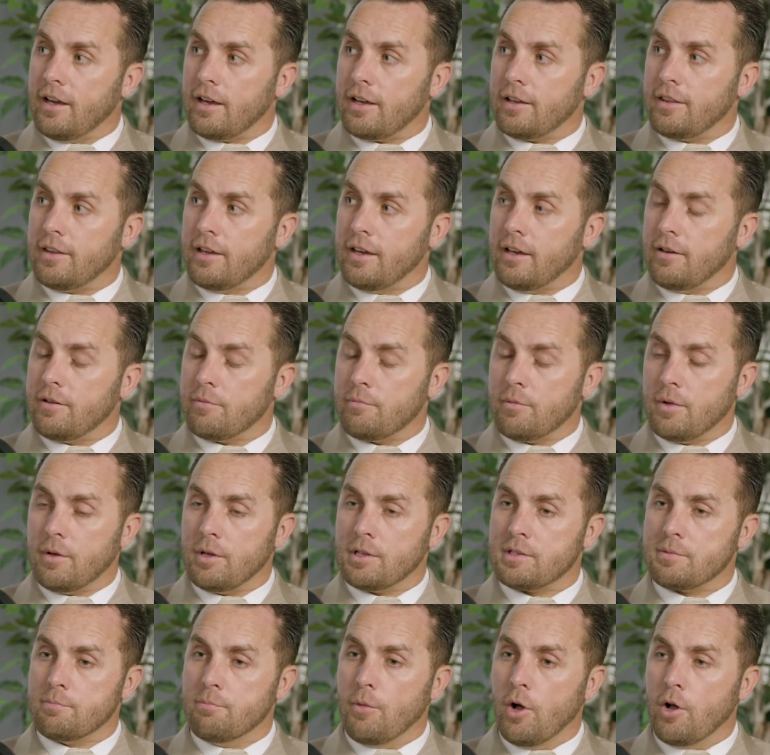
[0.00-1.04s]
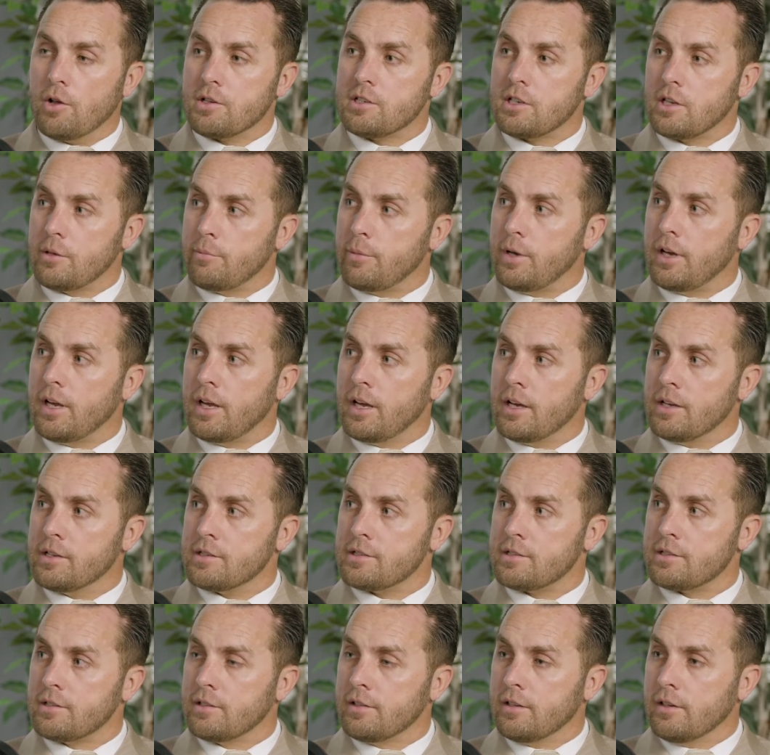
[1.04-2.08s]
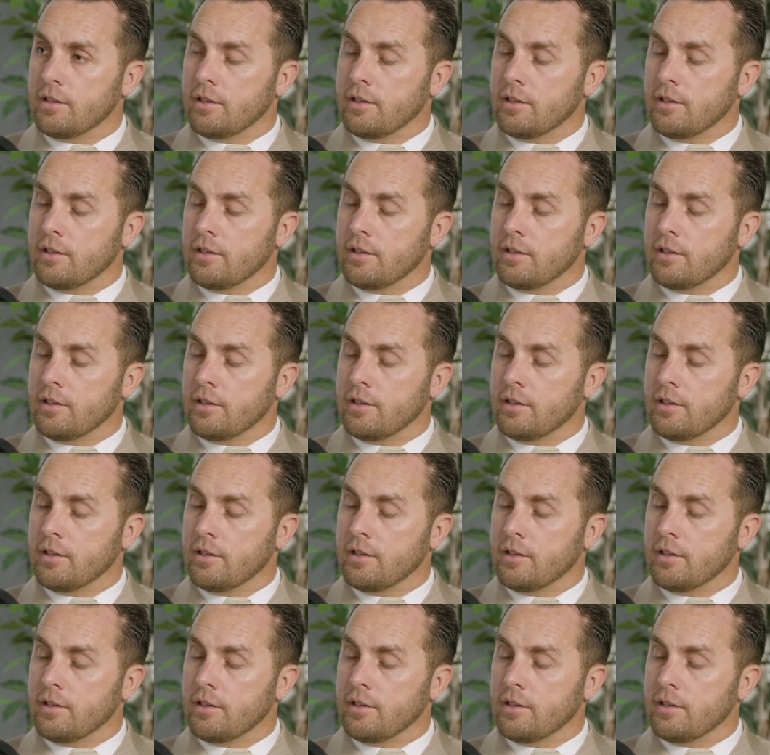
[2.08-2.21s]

I think it's mostly because,